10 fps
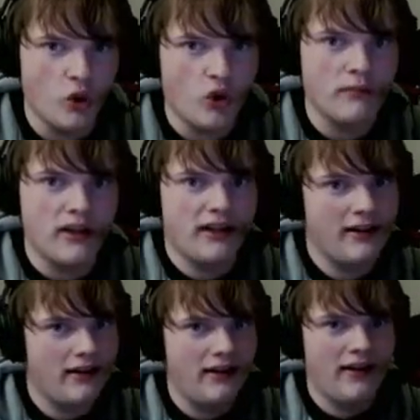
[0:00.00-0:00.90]

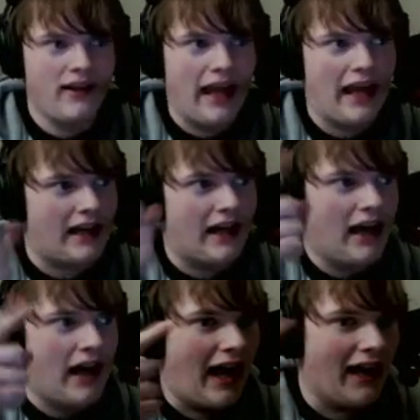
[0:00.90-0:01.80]
Norman, and
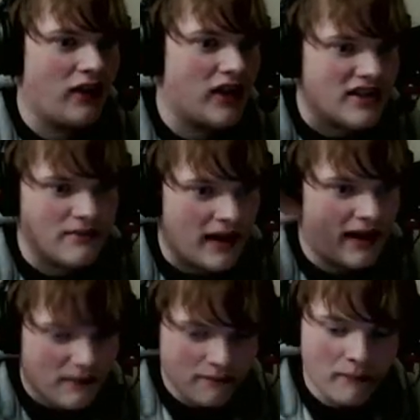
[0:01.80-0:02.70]
I lost
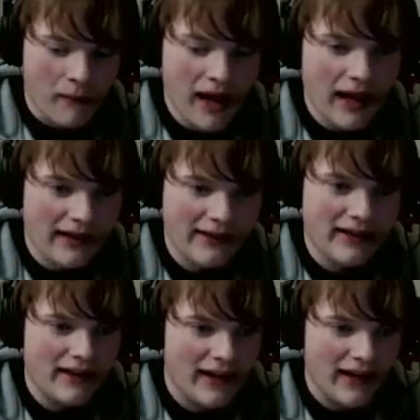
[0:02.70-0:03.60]
my mind,